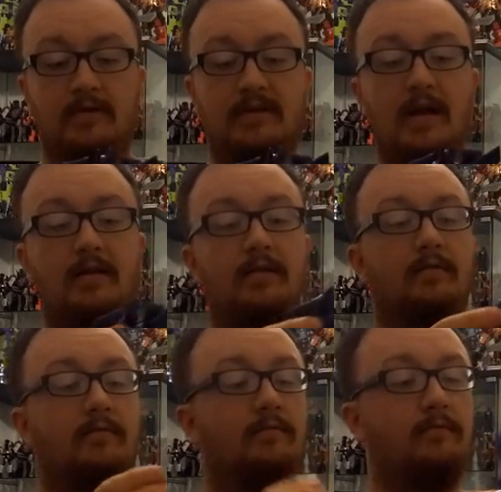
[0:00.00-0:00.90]

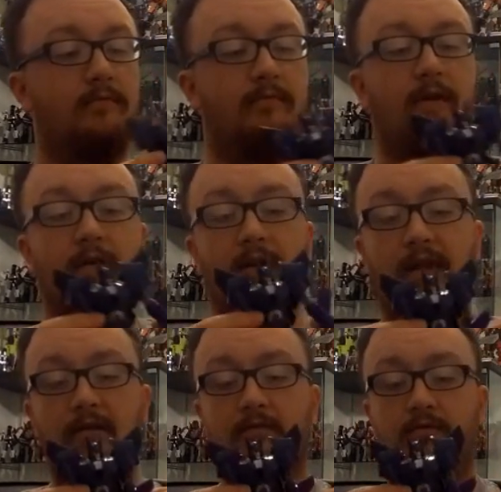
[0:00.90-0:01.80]
standing
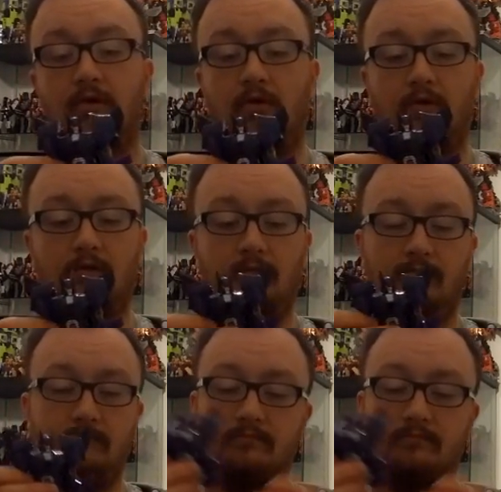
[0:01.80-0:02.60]
very tall,